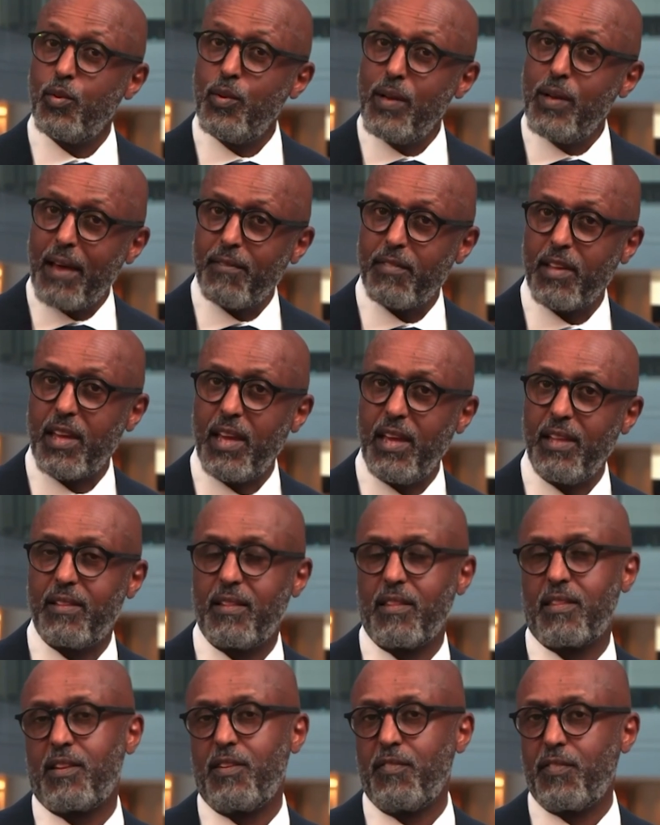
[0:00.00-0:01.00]
To navigate
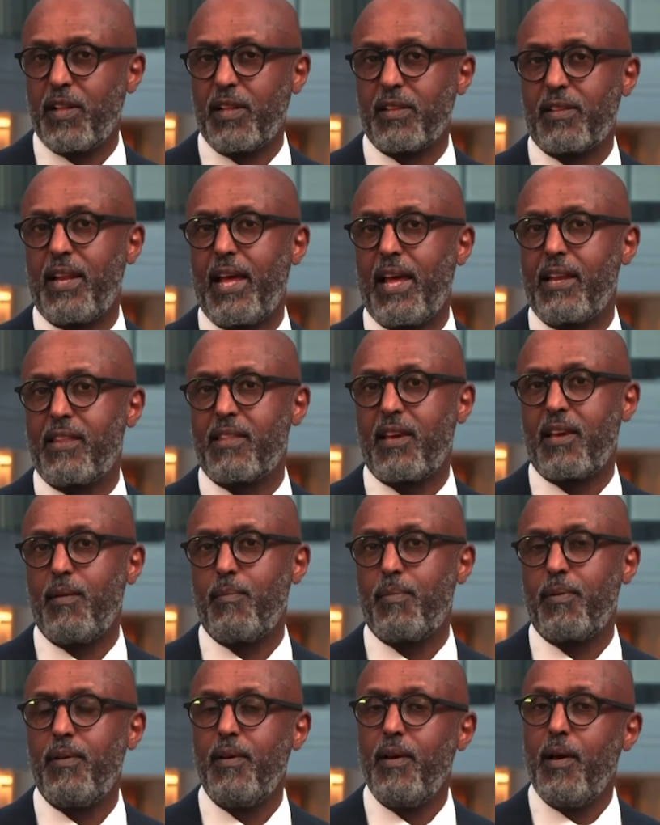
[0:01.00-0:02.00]
this difficult
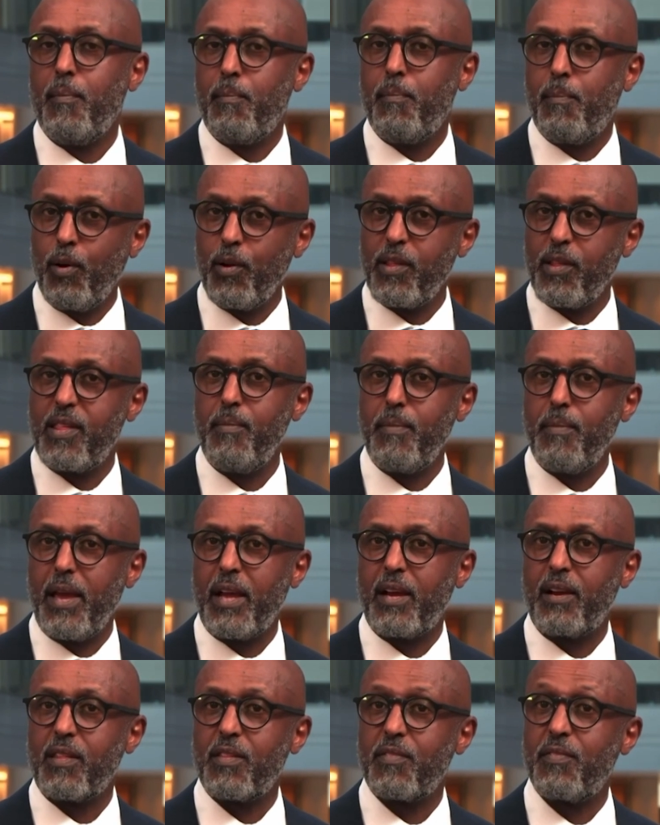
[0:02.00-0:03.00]
landscape,
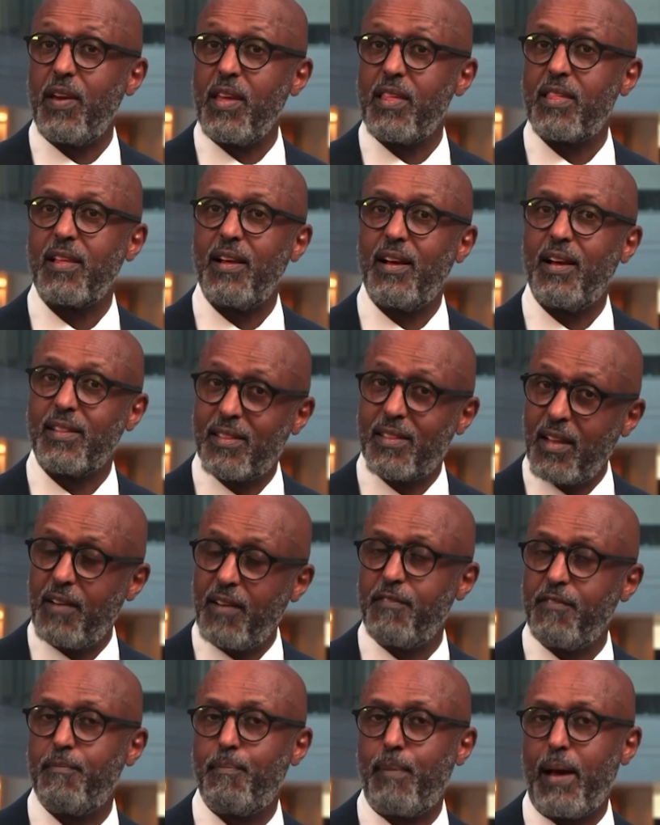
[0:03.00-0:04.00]
policymakers face a
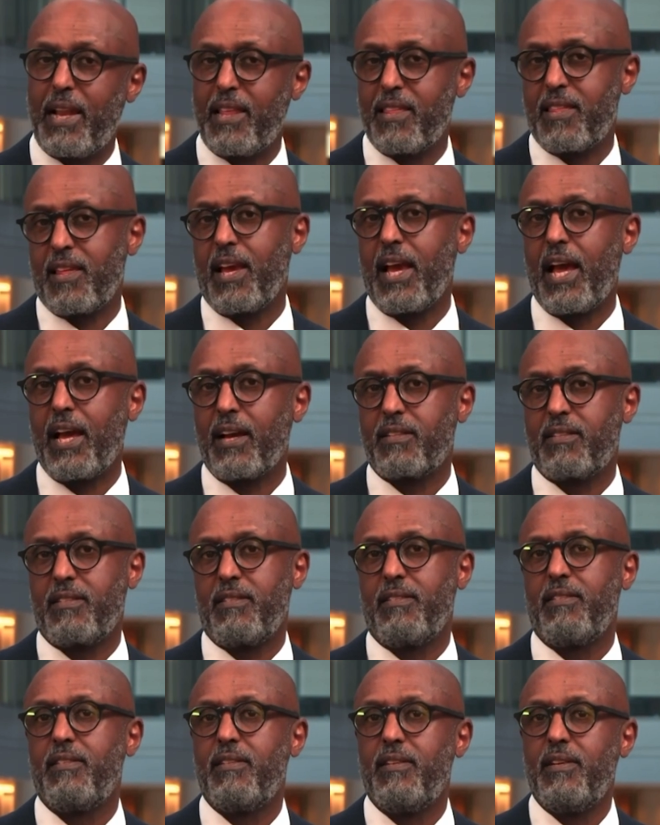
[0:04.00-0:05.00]
tough balancing
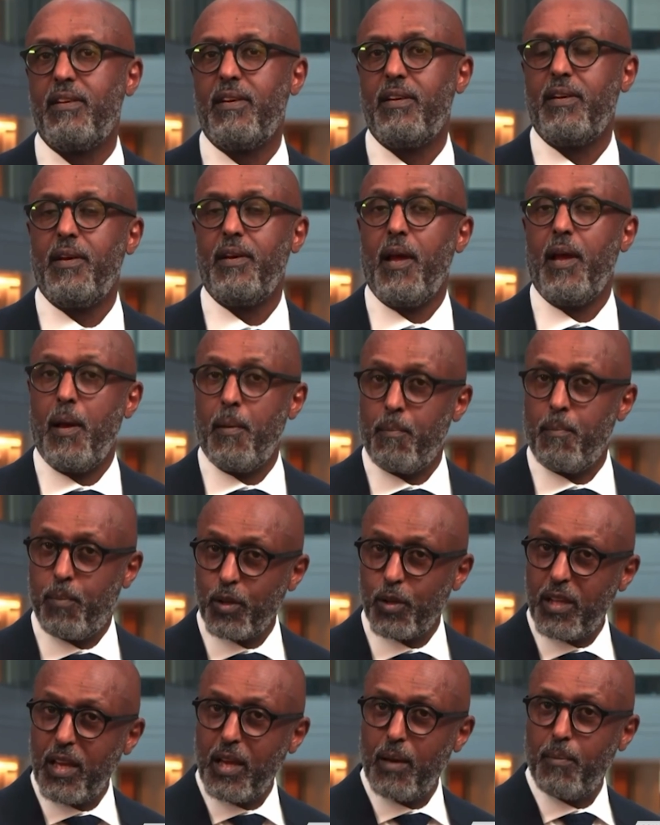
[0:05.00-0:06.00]
act.
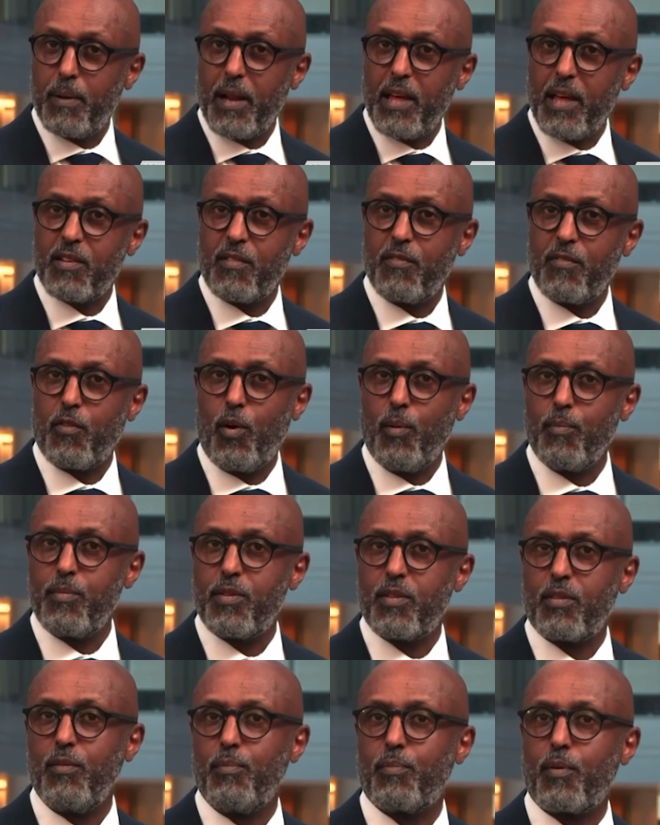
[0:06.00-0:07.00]
Putting in place
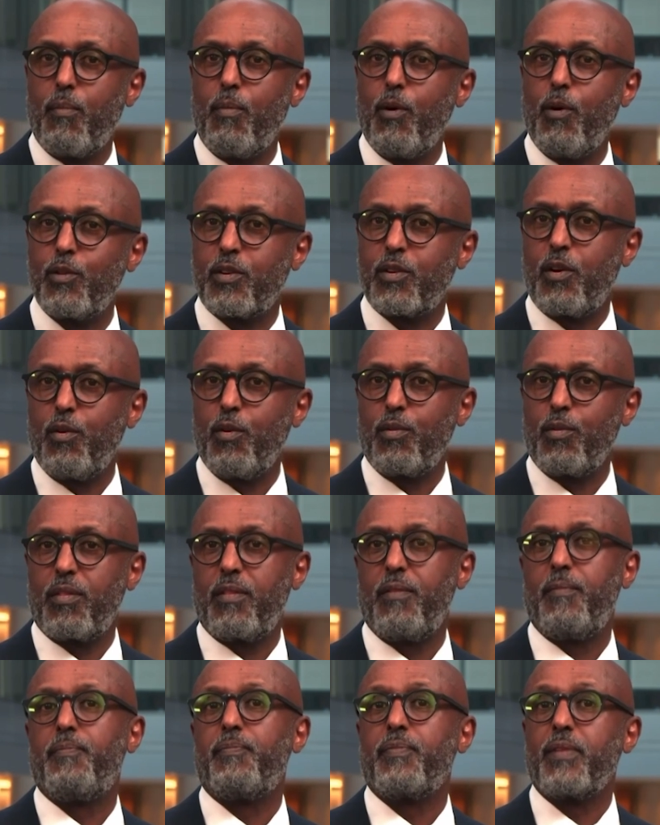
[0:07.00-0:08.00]
reforms to promote
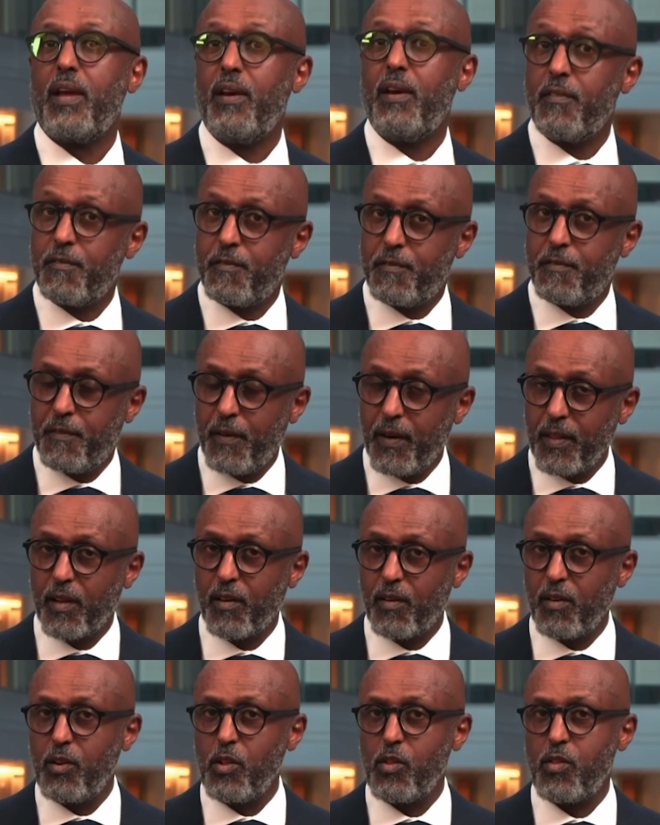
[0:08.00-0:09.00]
growth,
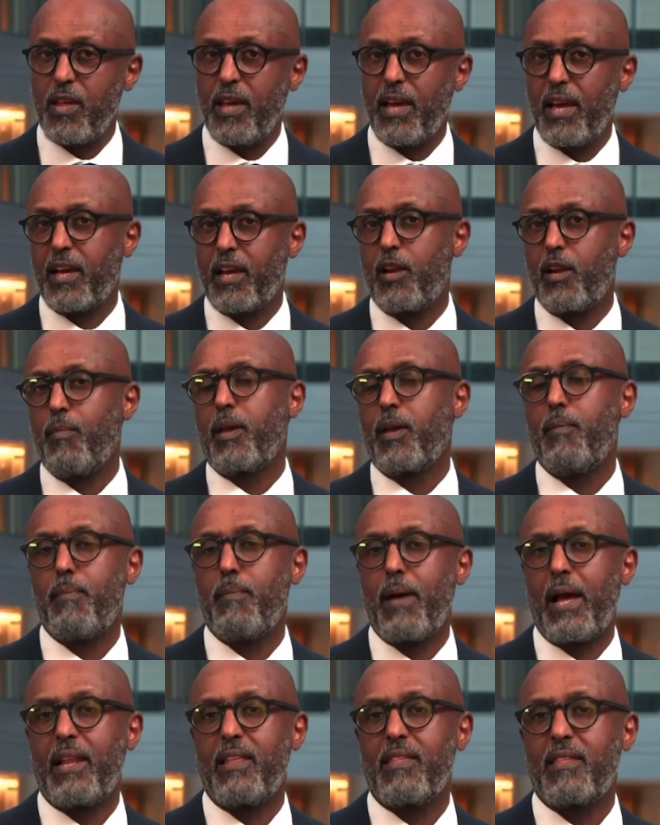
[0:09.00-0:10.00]
further reducing economic
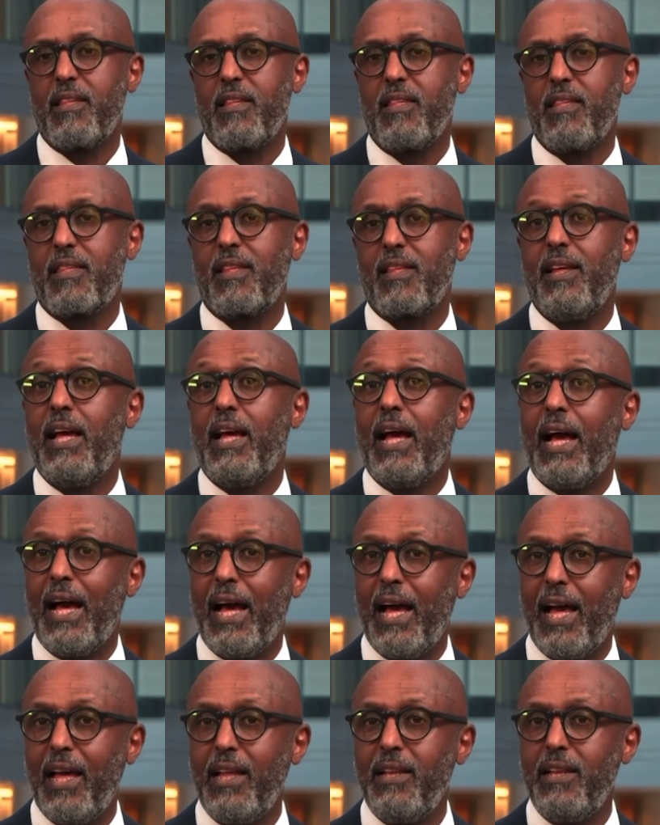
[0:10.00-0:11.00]
imbalances,
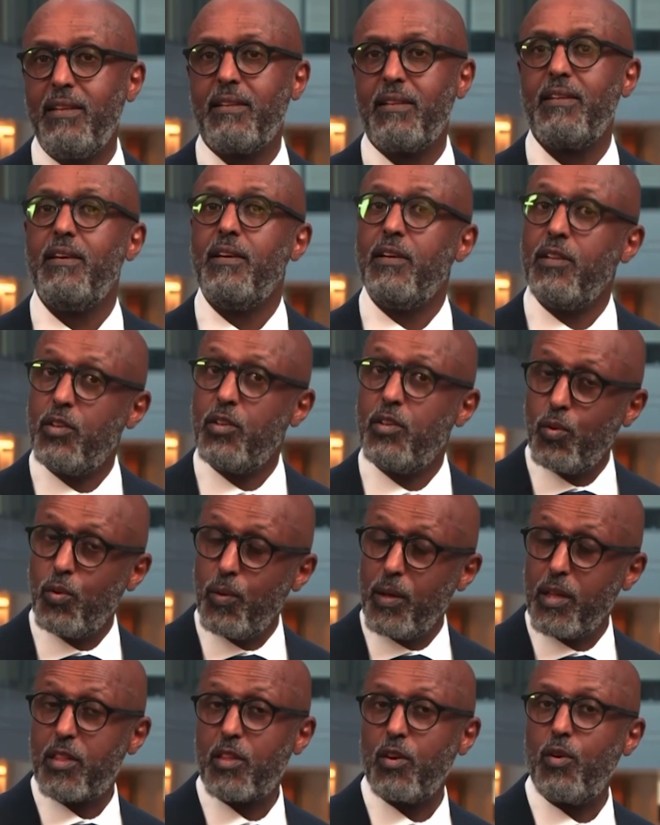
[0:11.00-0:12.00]
and
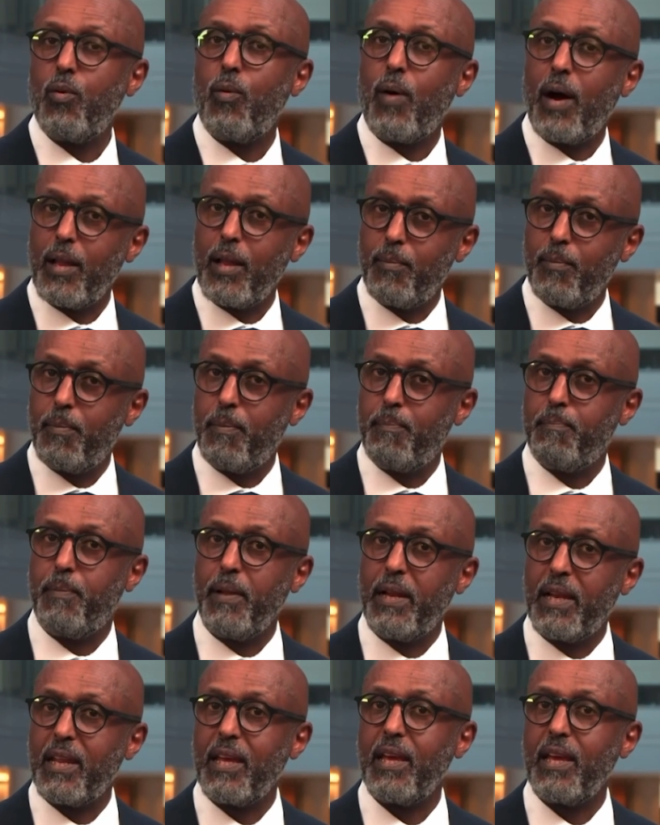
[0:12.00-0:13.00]
doing so while
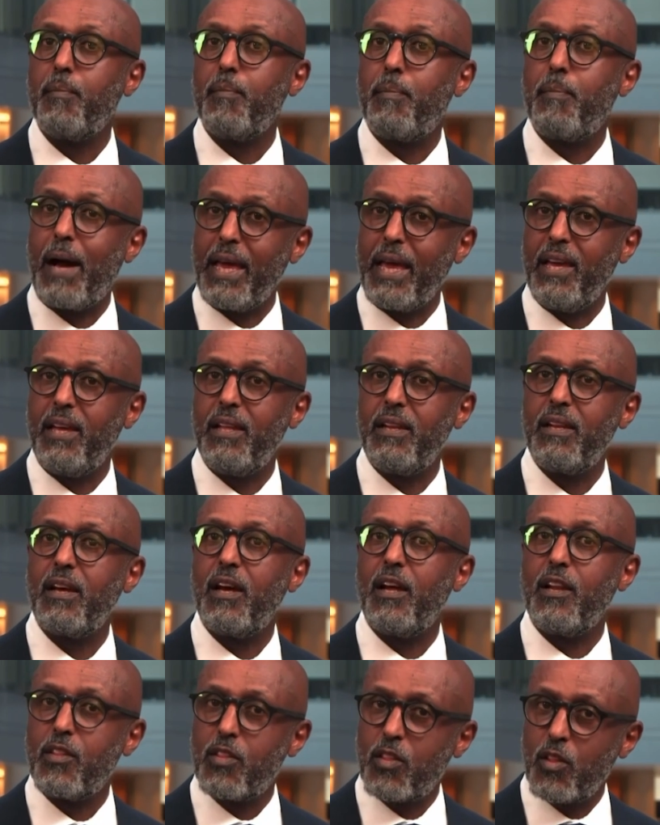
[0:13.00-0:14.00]
building buy-in
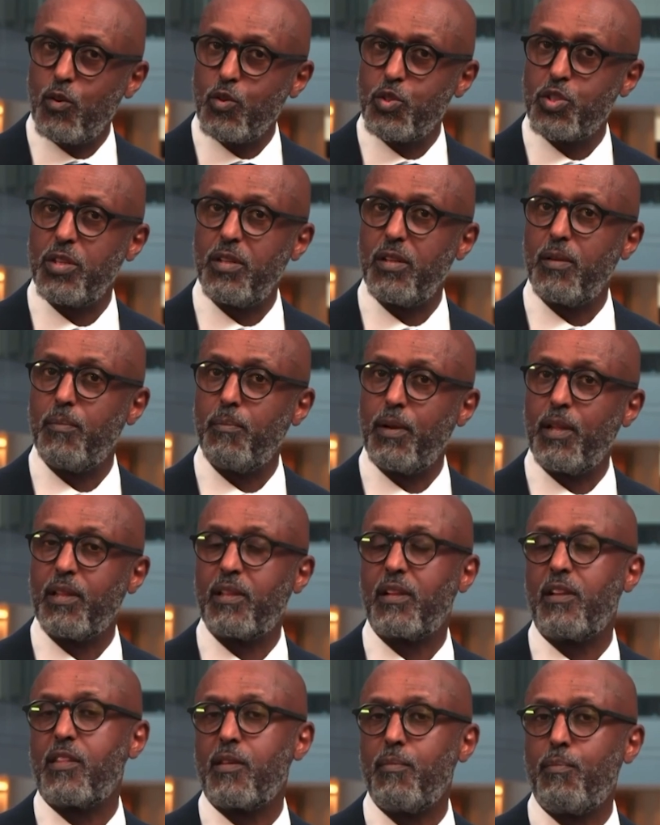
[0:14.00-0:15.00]
and social and
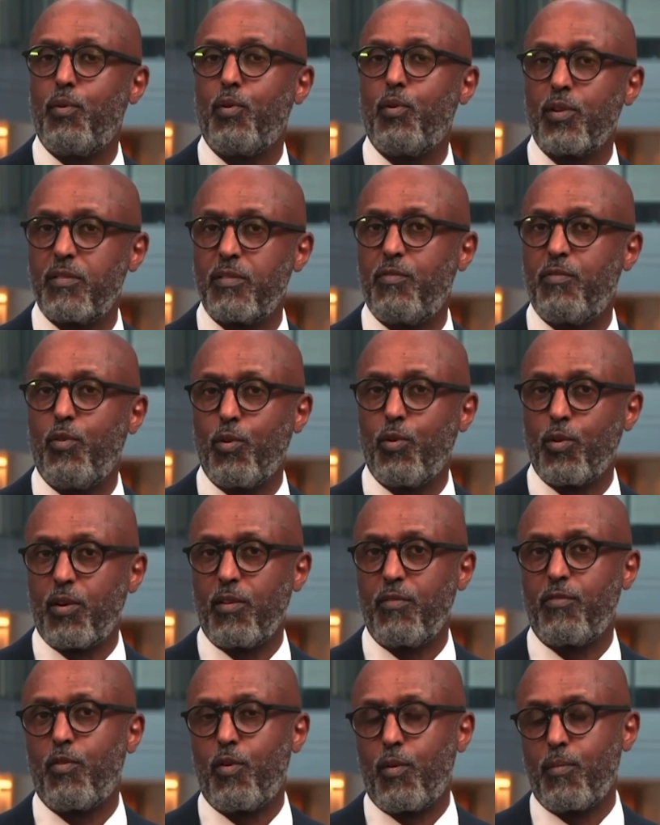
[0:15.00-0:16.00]
political support for
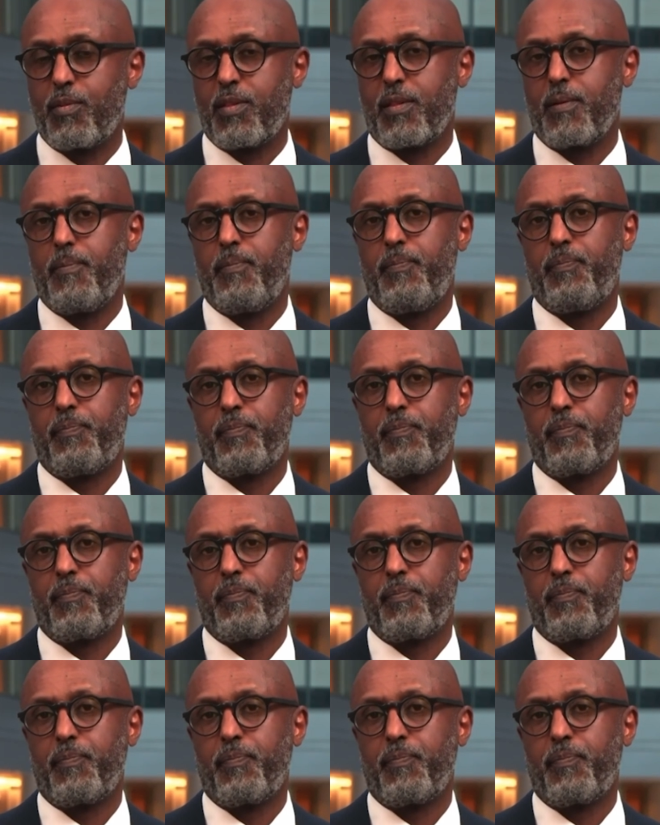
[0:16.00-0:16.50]
reforms.